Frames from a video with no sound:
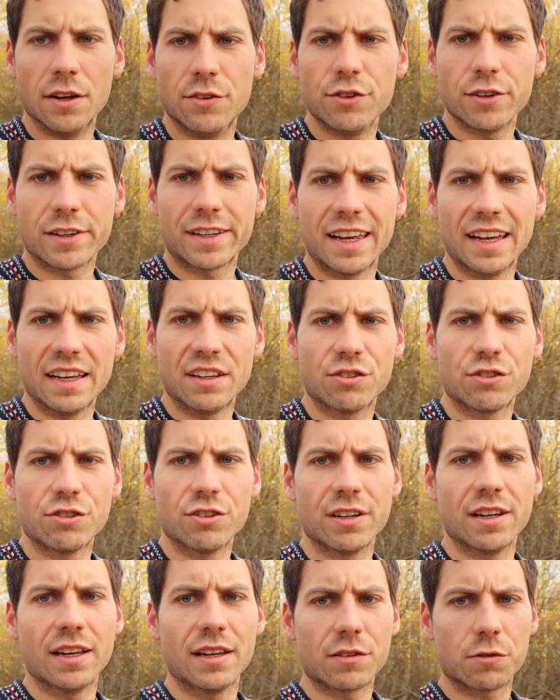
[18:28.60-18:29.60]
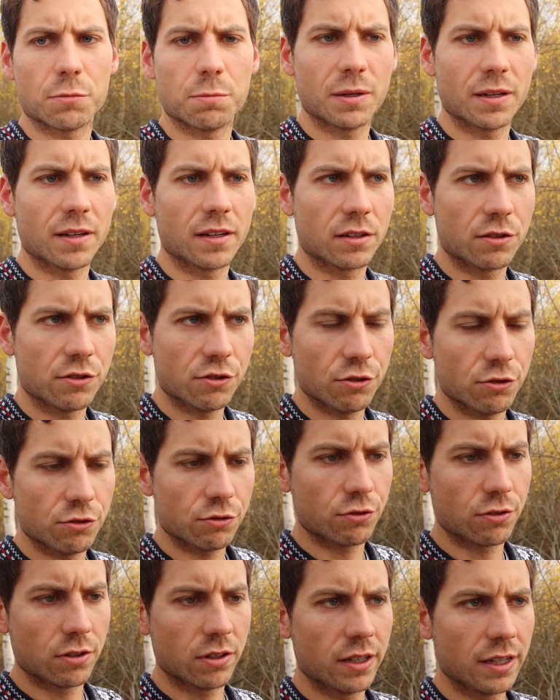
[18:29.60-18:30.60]
Education has been a
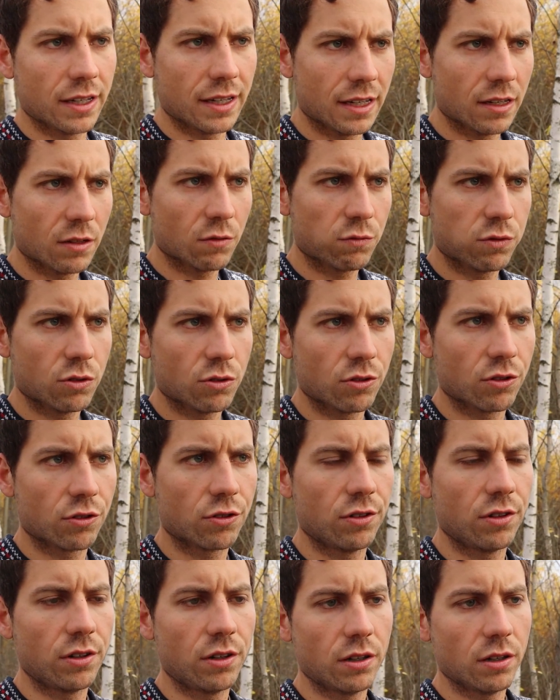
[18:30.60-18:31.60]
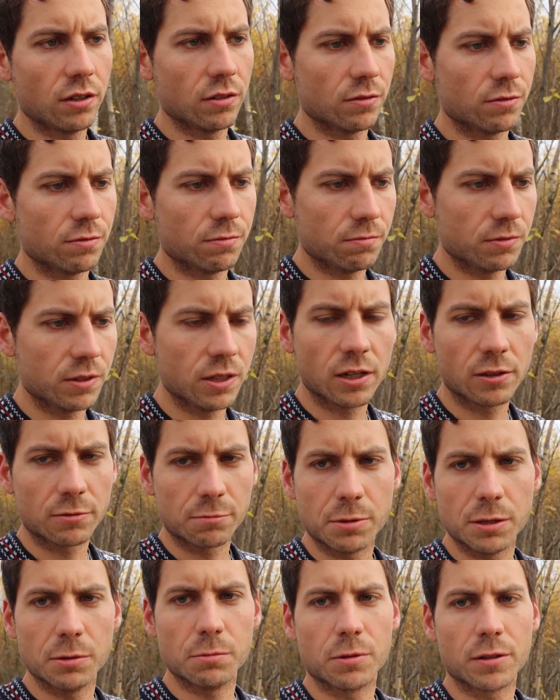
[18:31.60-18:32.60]
huge influencer of young
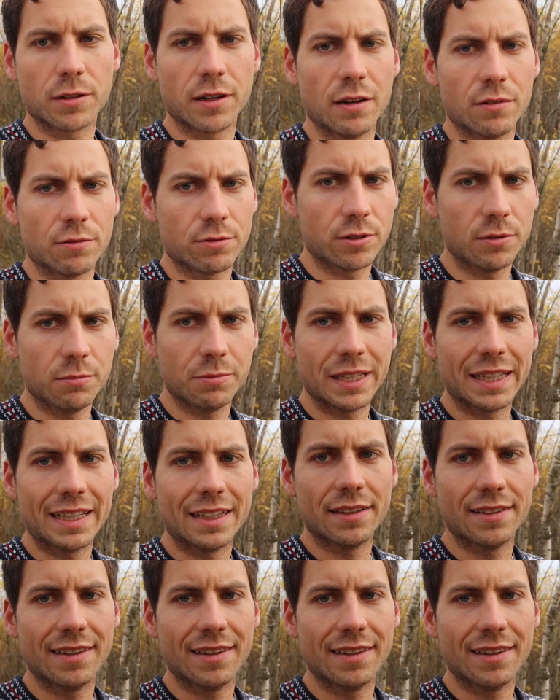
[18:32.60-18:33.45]
people now for many